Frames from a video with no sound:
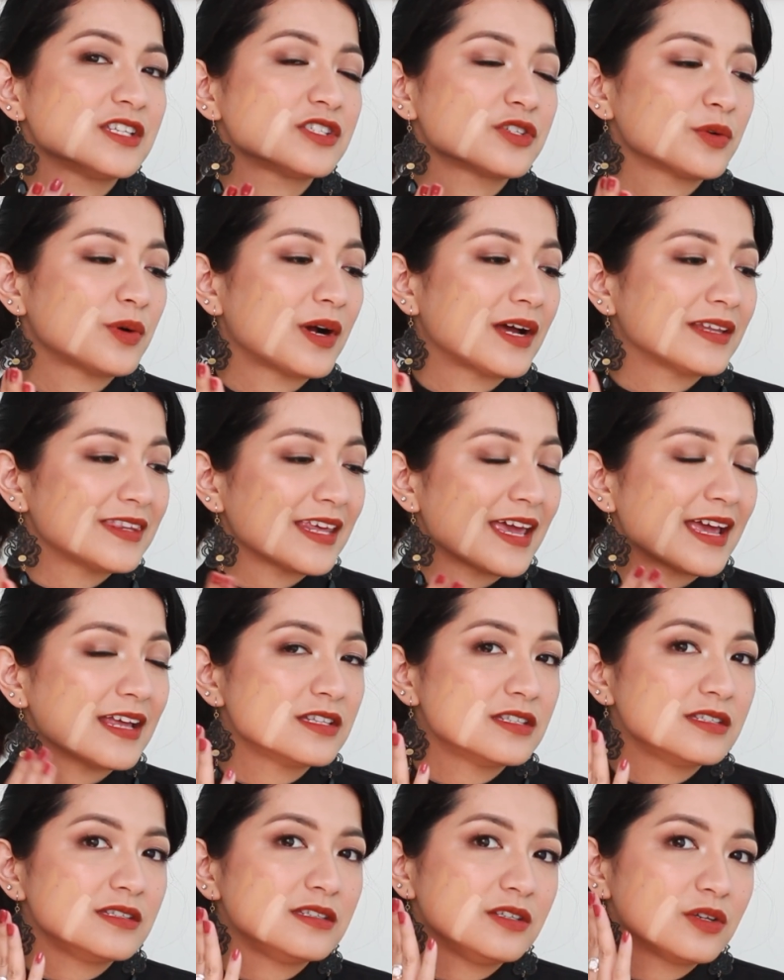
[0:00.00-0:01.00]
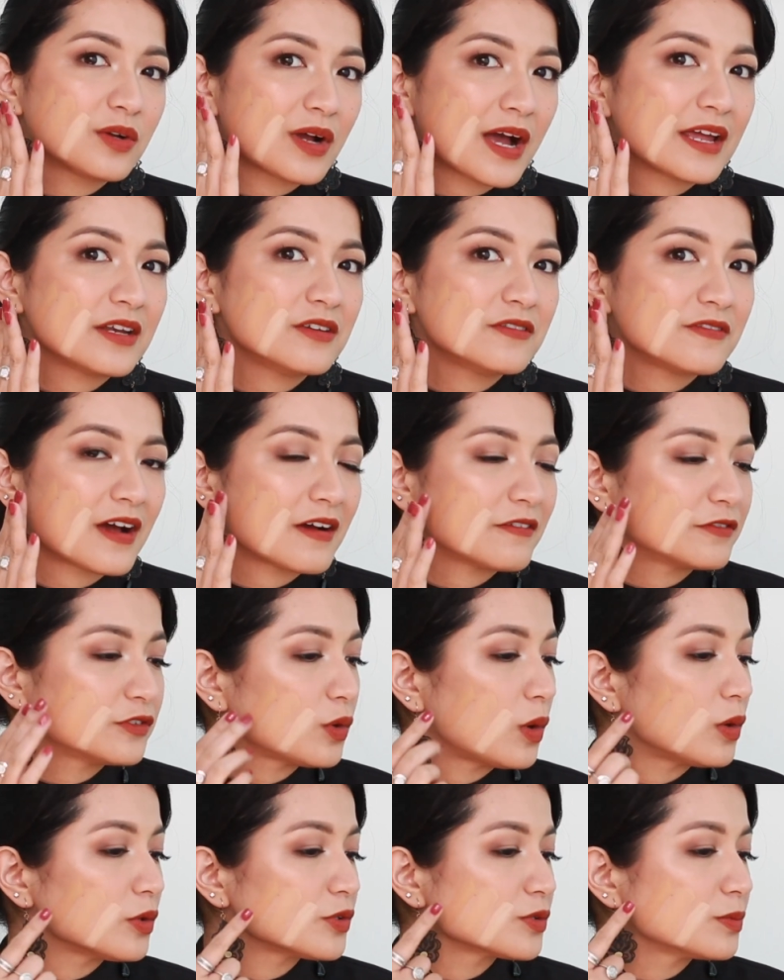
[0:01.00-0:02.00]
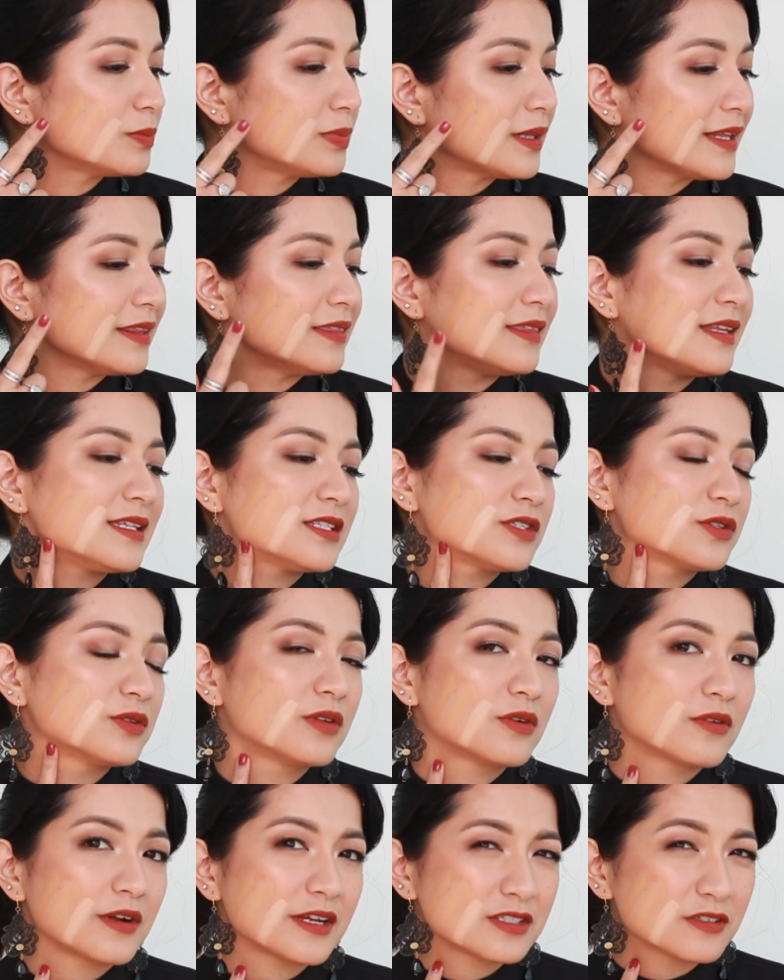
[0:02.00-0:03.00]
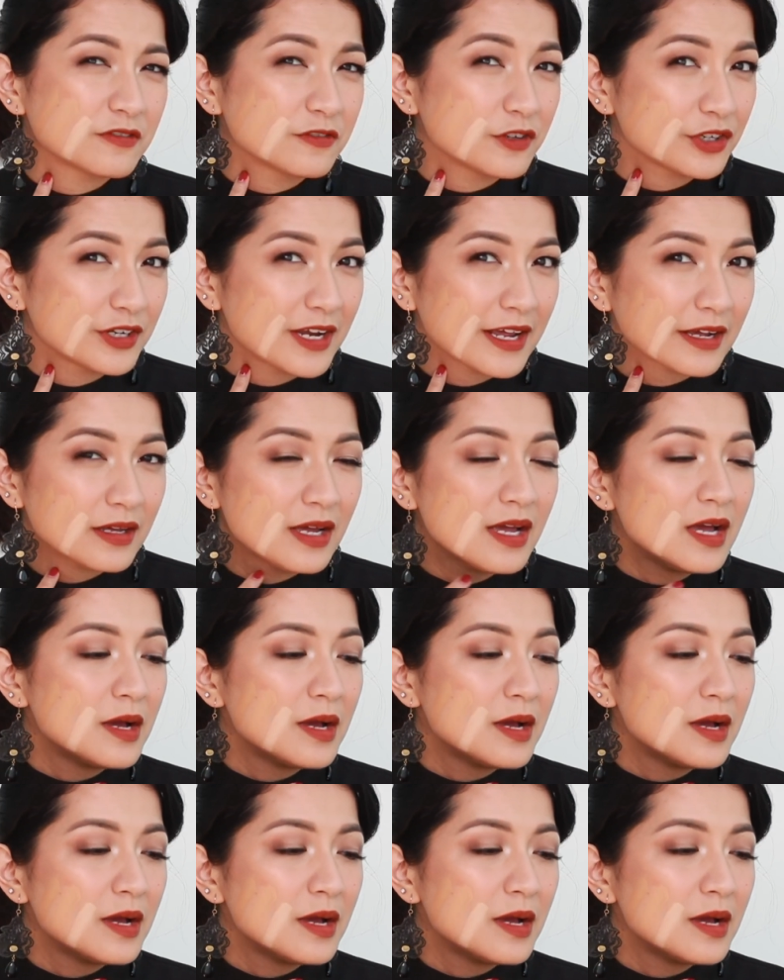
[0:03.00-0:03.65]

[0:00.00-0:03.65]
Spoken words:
So at the end, you kind of have to also blend this to the rest of your neck.